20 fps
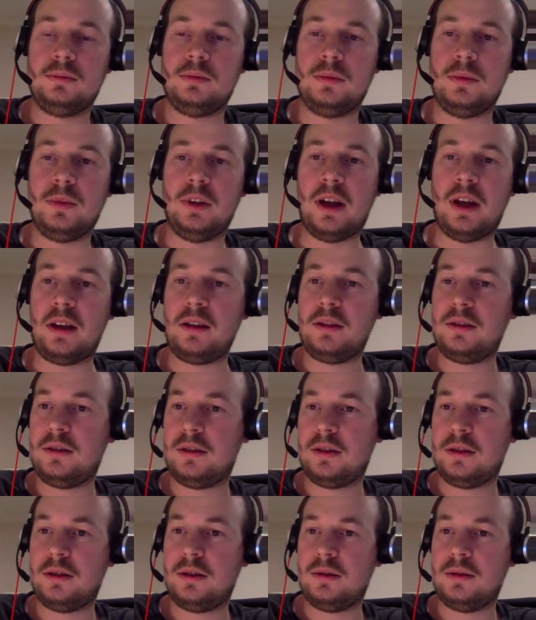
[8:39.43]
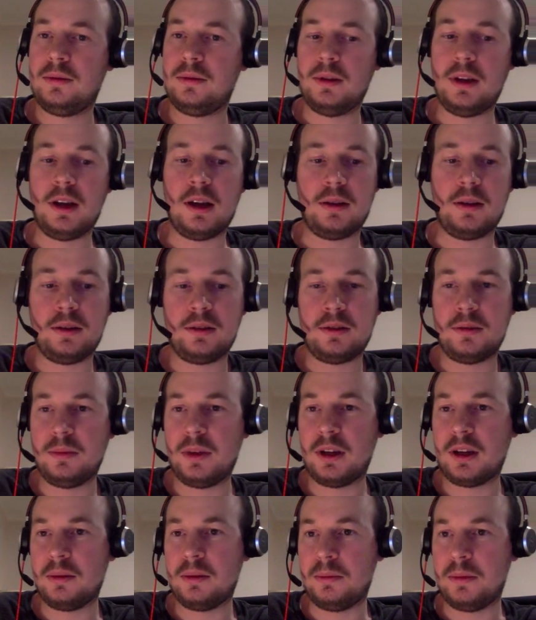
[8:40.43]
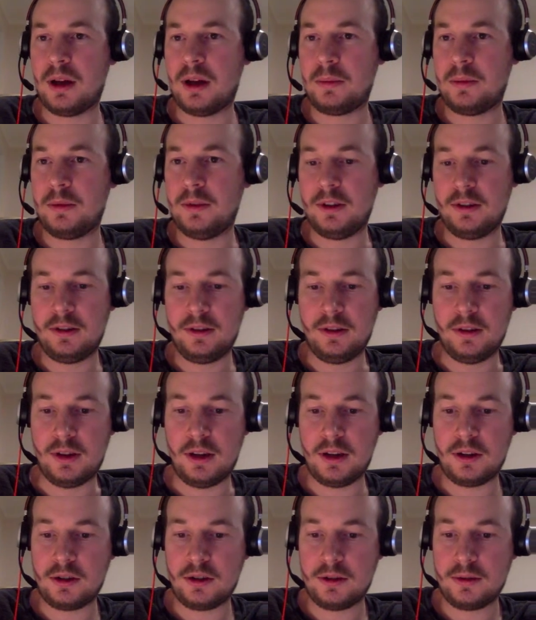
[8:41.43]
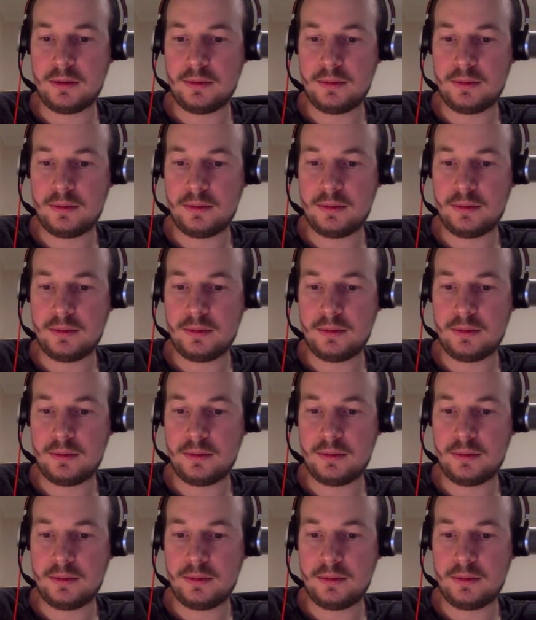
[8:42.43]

dest. Yeah, let's make a map destination,